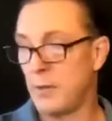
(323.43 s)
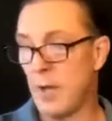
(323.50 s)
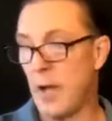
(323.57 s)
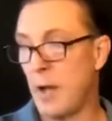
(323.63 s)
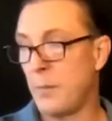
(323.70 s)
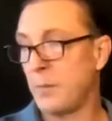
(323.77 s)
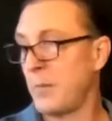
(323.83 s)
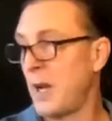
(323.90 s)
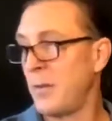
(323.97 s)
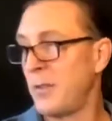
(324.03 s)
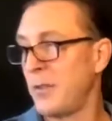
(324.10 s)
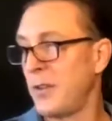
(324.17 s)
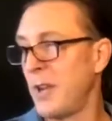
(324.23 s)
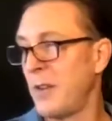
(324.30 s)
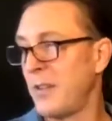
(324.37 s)
I'm
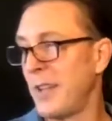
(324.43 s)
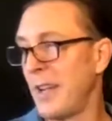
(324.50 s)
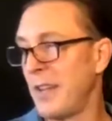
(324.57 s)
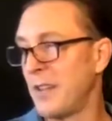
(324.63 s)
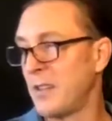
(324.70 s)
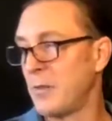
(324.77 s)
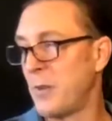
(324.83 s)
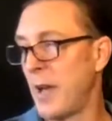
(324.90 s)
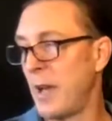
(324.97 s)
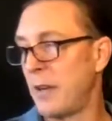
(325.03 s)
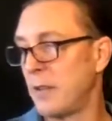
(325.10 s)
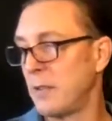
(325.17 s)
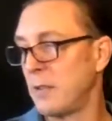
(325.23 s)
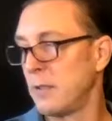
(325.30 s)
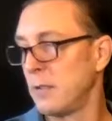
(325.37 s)
doing everything out of this
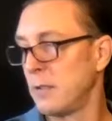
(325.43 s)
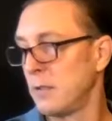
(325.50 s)
pattern,